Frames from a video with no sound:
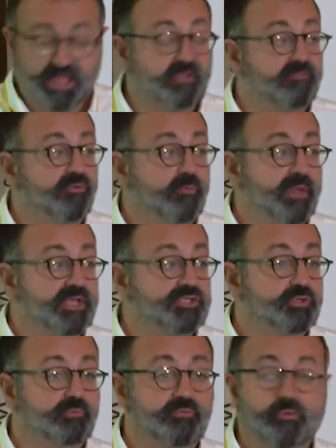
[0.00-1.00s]

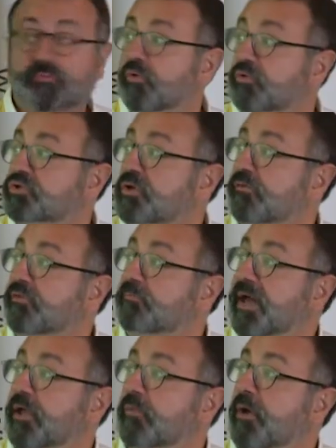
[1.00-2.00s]
information from those
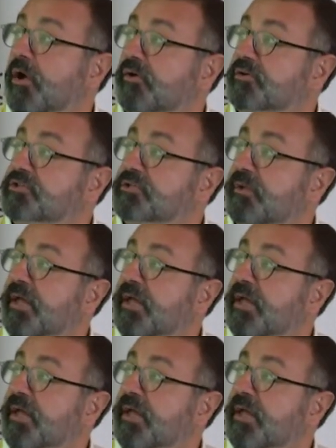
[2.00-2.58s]
biomarkers.